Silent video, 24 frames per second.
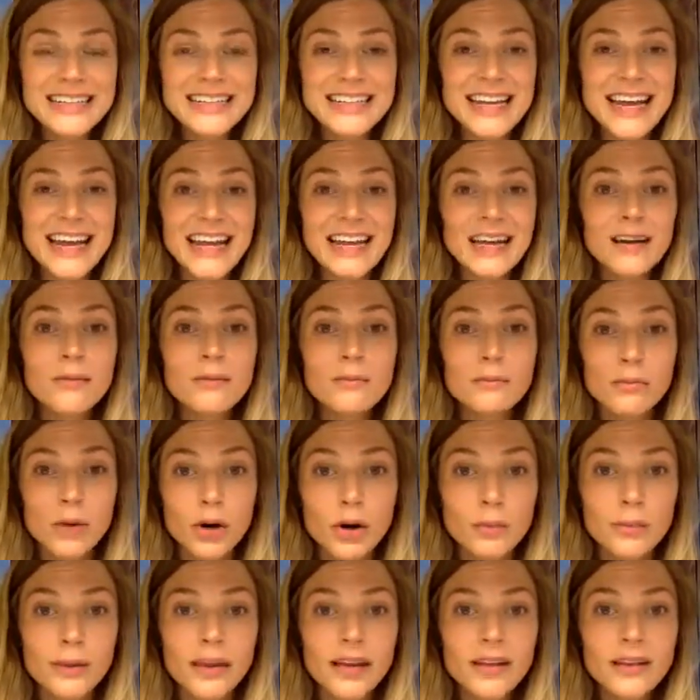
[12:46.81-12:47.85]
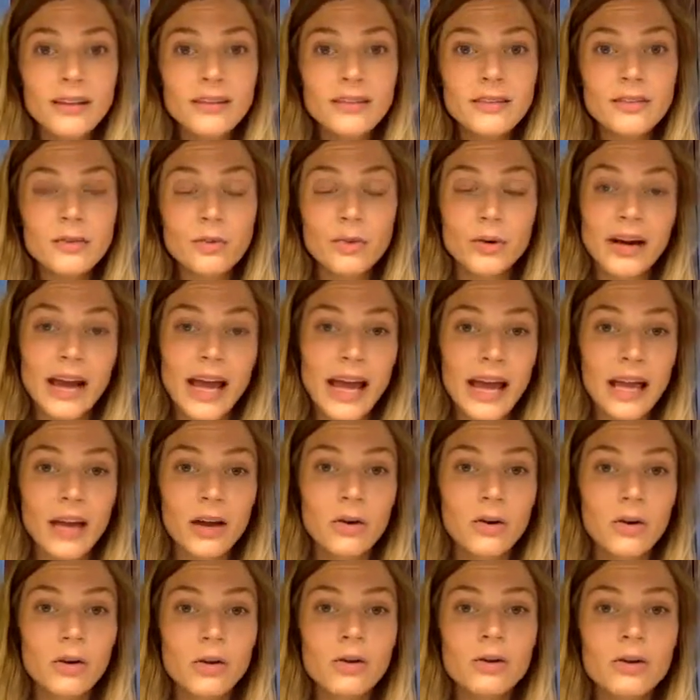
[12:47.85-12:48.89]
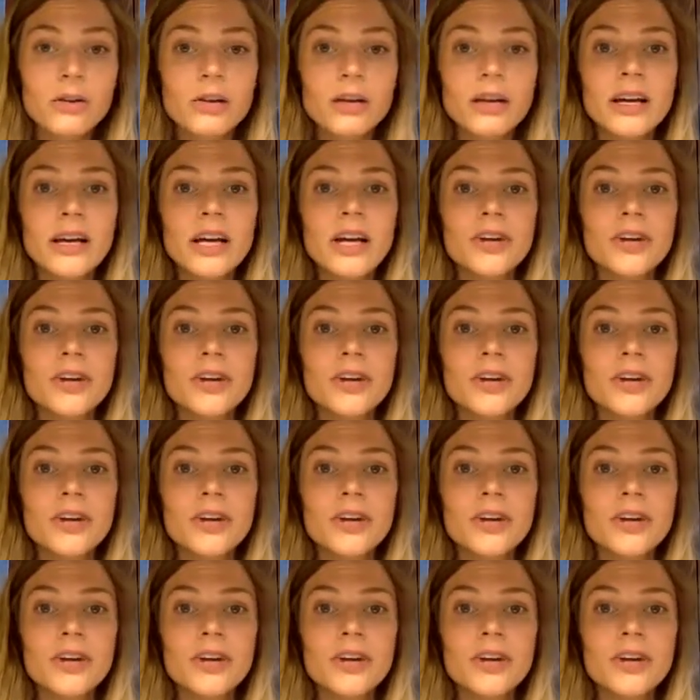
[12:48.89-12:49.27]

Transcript: take a moment or a goal